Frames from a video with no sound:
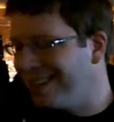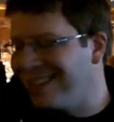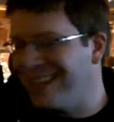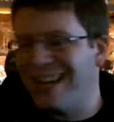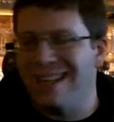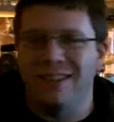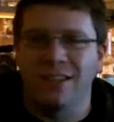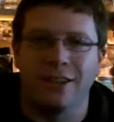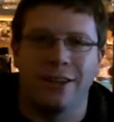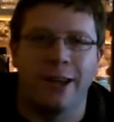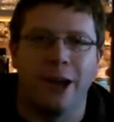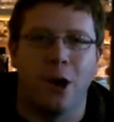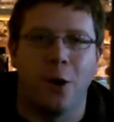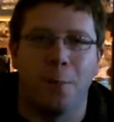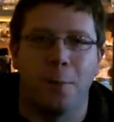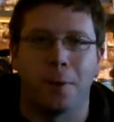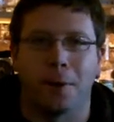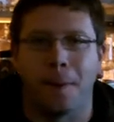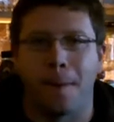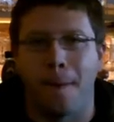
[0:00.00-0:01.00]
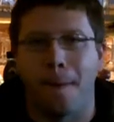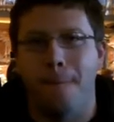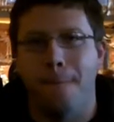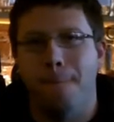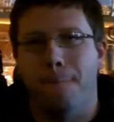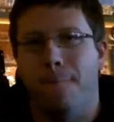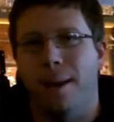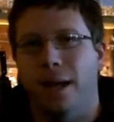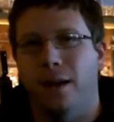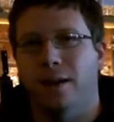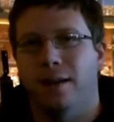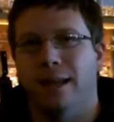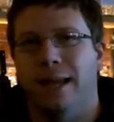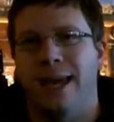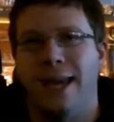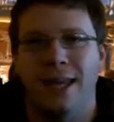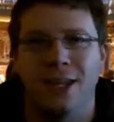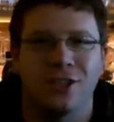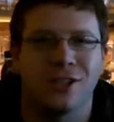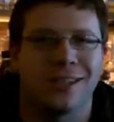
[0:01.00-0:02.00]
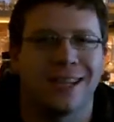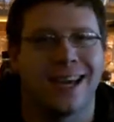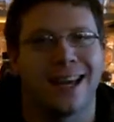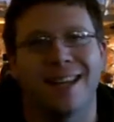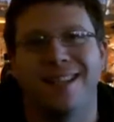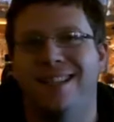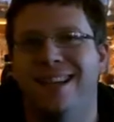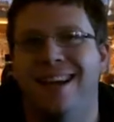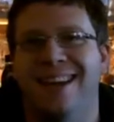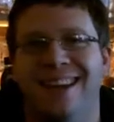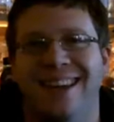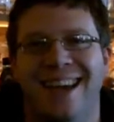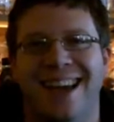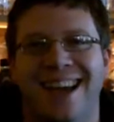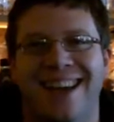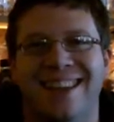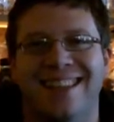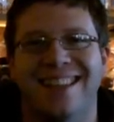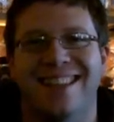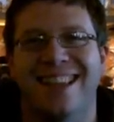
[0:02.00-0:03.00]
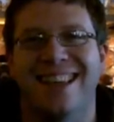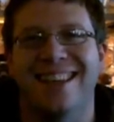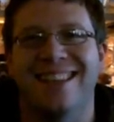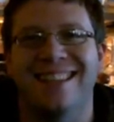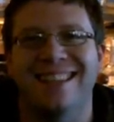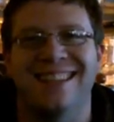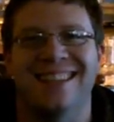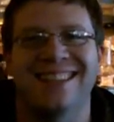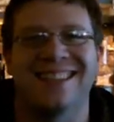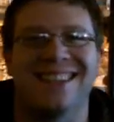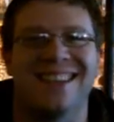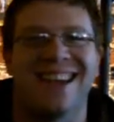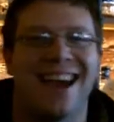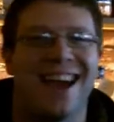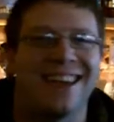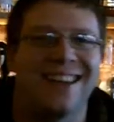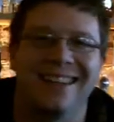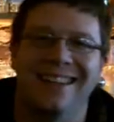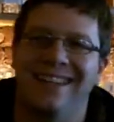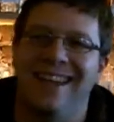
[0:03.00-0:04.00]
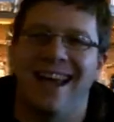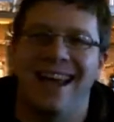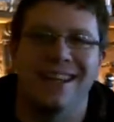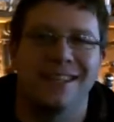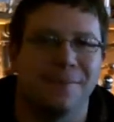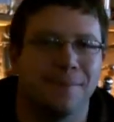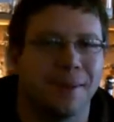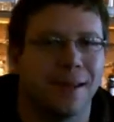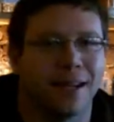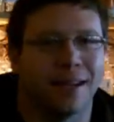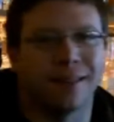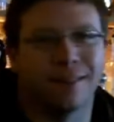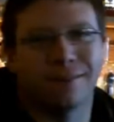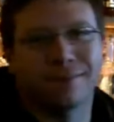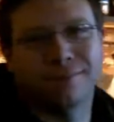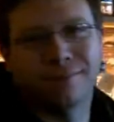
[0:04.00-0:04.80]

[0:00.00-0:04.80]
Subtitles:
Santa's Little Helper. Barrel aged, gotta tell you guys, this is not your dad's beer.